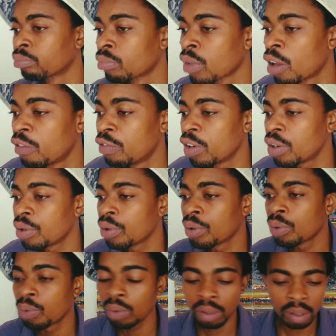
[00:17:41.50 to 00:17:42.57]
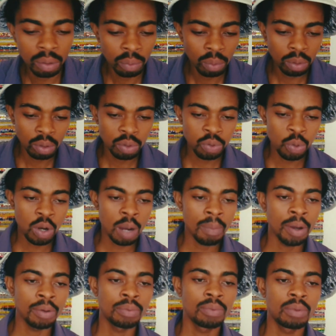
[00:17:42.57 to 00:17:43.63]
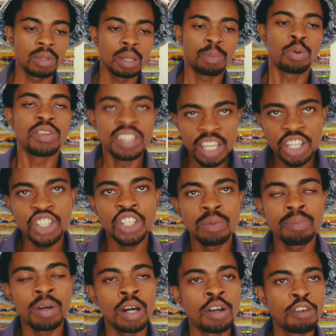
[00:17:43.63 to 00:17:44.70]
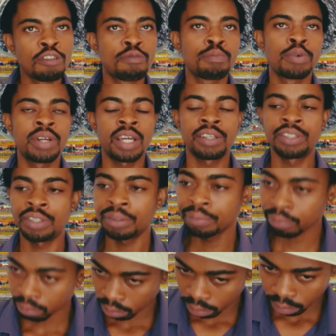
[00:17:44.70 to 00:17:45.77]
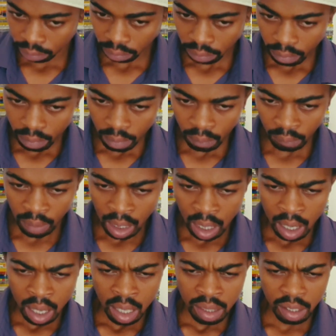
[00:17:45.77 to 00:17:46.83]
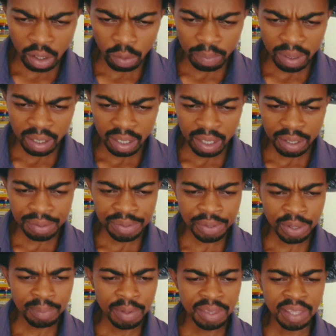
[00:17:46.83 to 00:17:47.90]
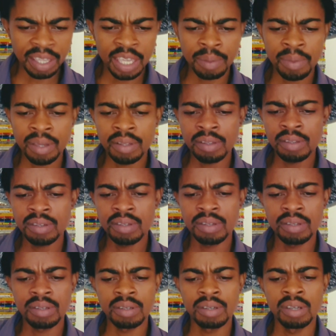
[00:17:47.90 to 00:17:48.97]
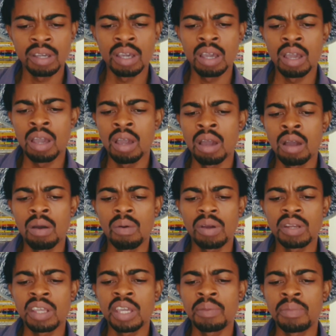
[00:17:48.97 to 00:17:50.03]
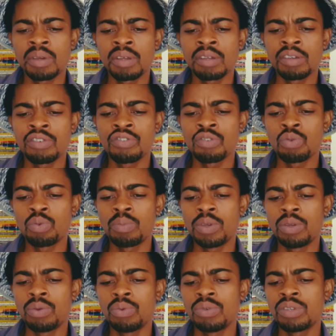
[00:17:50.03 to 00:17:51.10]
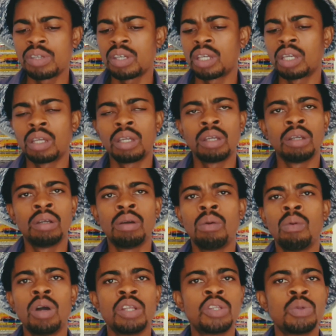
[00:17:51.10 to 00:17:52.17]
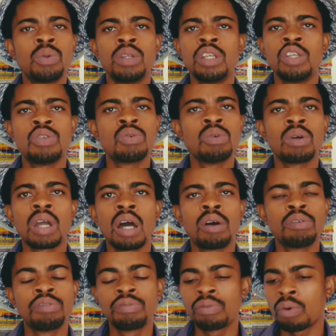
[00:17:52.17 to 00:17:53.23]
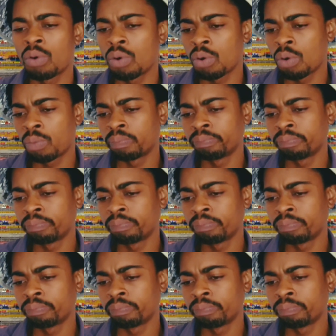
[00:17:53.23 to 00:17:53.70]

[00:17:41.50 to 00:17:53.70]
video will talk about the protection part of production. That'll be now talking about the chemicals. What chemicals should we be using? What do we need to look out for?